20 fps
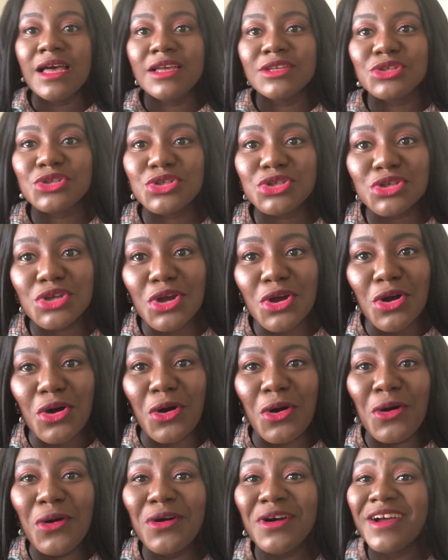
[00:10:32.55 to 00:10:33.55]

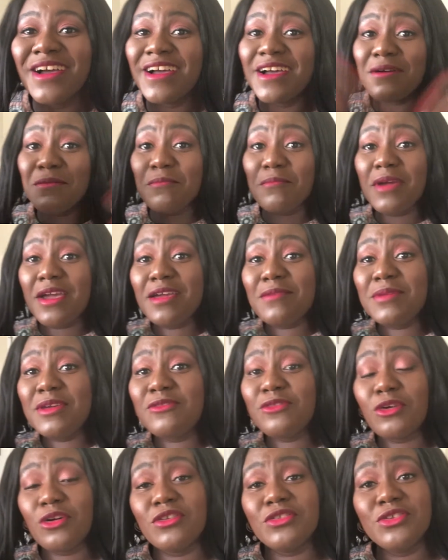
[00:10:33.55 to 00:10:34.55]
So maybe
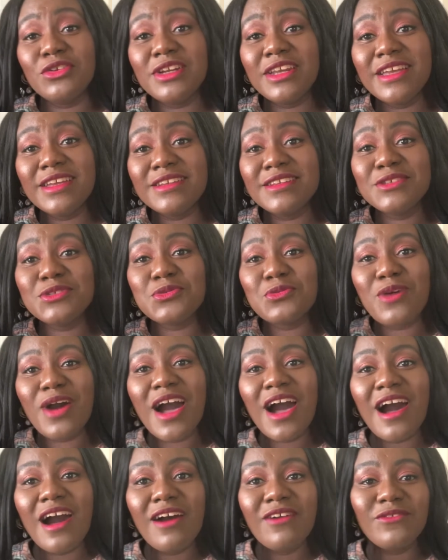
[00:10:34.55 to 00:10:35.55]
for the ladies who
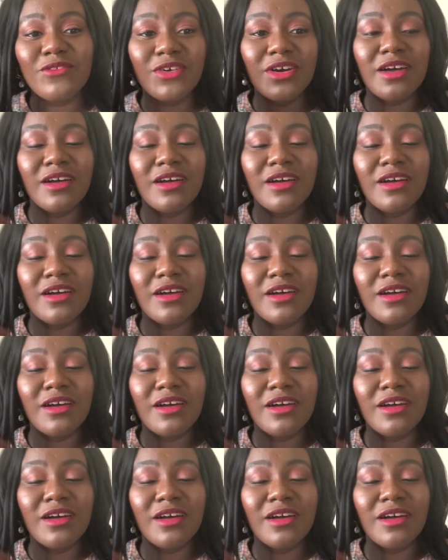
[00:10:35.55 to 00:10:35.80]
have